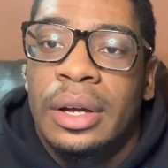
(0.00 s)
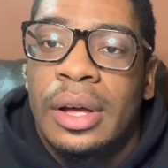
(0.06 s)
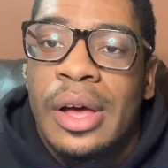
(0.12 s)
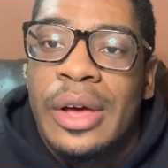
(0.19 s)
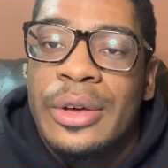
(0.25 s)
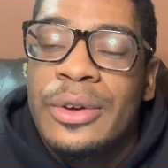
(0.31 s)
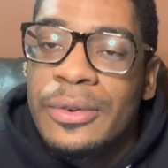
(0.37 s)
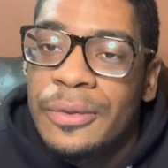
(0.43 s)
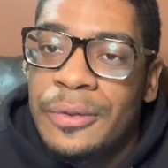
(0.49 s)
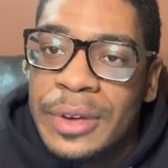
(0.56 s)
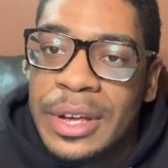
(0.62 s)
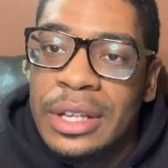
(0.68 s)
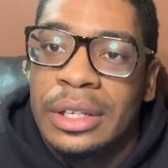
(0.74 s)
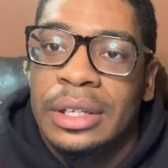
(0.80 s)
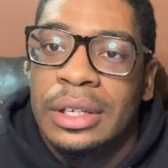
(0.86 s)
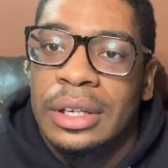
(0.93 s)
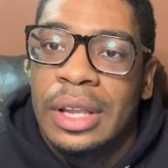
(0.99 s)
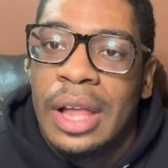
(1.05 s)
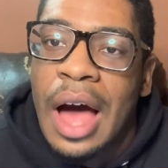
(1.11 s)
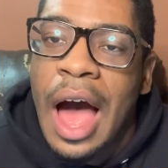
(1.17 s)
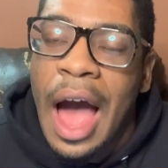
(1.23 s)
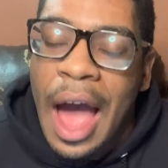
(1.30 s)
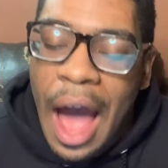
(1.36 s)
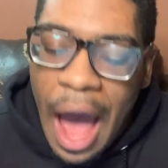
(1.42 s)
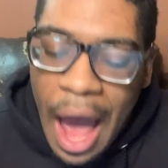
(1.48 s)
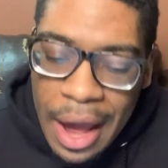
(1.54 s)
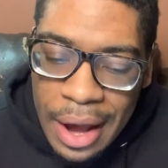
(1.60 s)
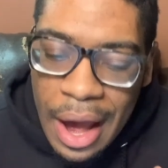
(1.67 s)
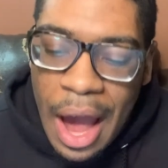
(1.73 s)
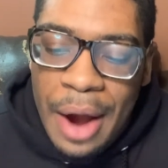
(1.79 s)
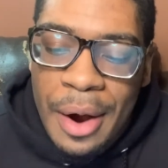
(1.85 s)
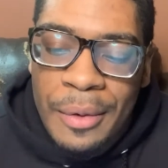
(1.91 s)
You feel it. I,
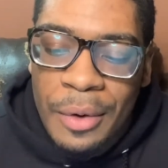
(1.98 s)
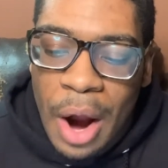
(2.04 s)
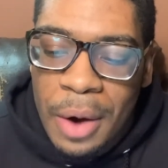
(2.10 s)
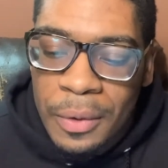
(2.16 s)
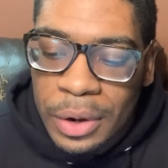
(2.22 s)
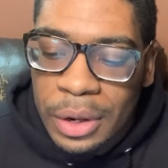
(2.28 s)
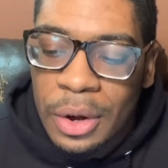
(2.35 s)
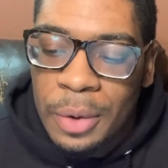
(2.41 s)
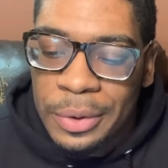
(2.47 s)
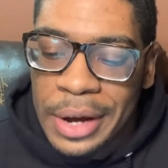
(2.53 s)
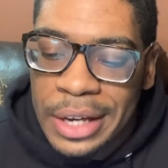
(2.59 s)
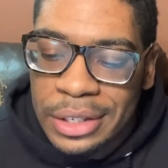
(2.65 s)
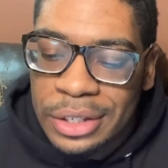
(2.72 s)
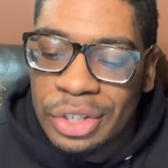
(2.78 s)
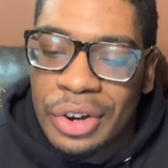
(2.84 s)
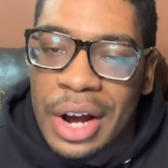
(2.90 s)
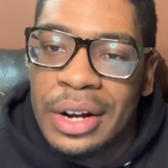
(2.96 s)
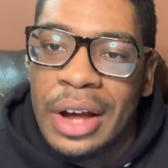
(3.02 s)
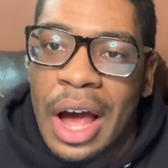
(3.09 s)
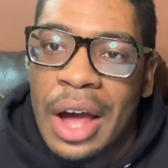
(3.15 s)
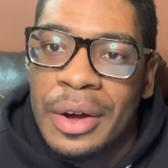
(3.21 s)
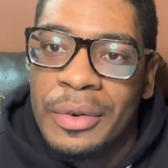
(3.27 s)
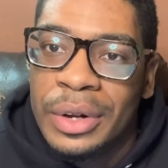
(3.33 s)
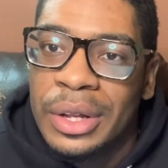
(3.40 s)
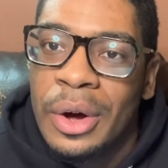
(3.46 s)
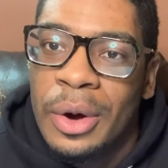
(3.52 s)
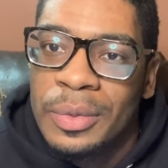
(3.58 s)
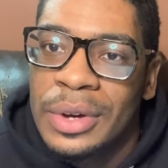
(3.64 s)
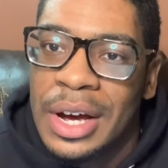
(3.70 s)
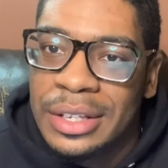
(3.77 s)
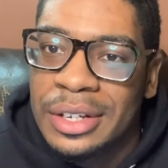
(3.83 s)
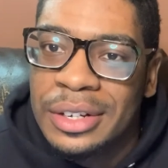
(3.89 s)
I, I really hope you guys are trying. I really hope you
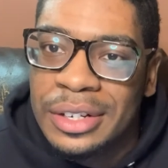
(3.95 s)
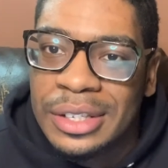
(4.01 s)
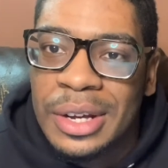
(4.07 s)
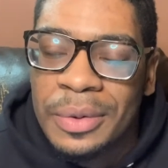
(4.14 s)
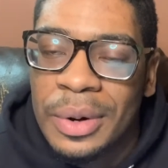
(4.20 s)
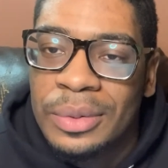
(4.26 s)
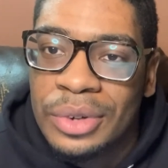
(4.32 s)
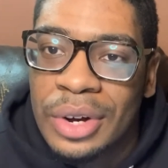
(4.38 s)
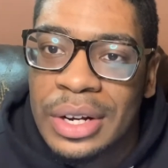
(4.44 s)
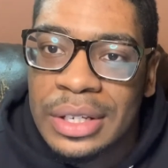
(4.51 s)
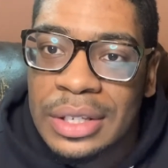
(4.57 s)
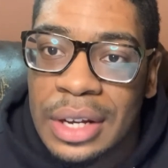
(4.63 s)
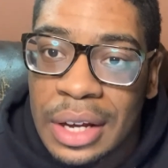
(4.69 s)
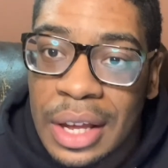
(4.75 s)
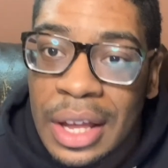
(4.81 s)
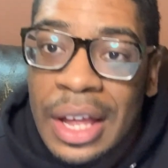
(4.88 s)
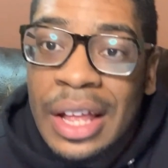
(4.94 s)
guys understand what I'm trying to say.